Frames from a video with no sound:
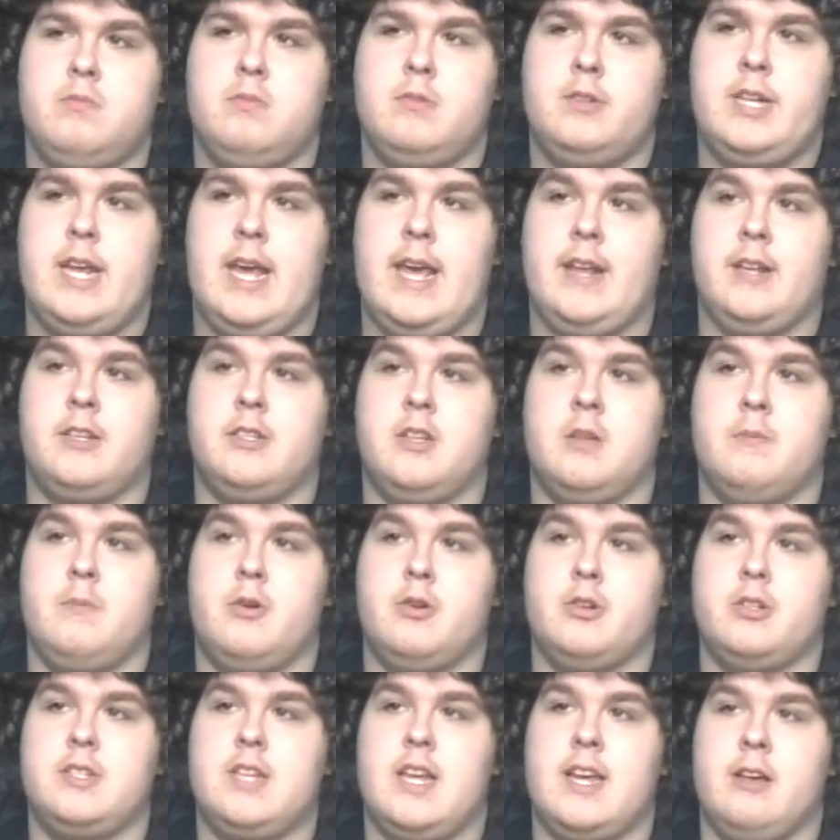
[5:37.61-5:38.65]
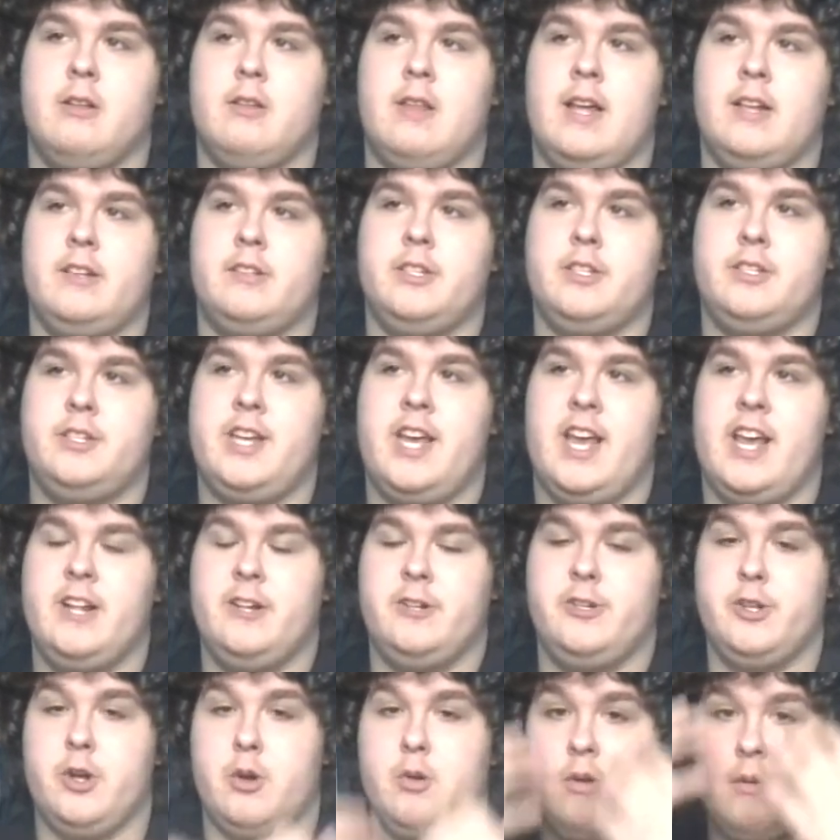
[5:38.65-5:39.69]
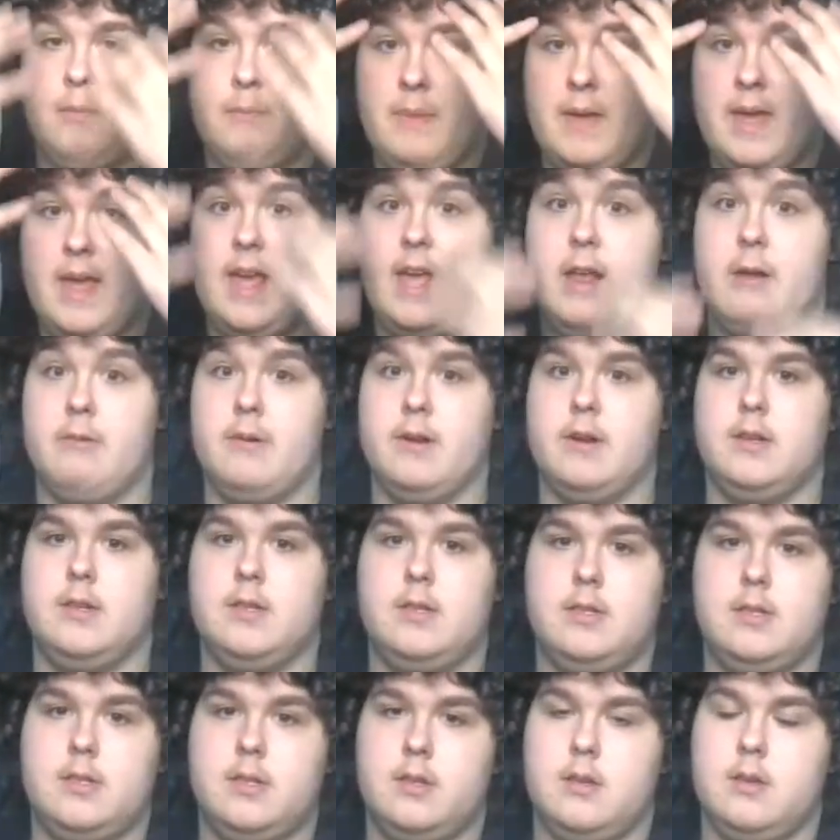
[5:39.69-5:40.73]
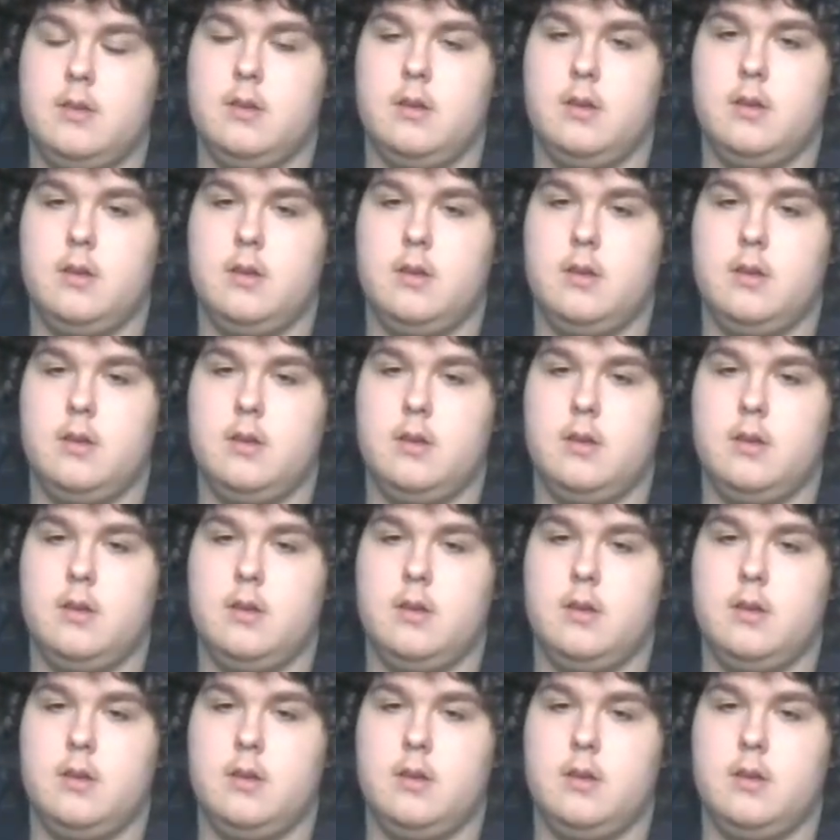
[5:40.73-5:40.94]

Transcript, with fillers: change so much that it'll like to change your appearance,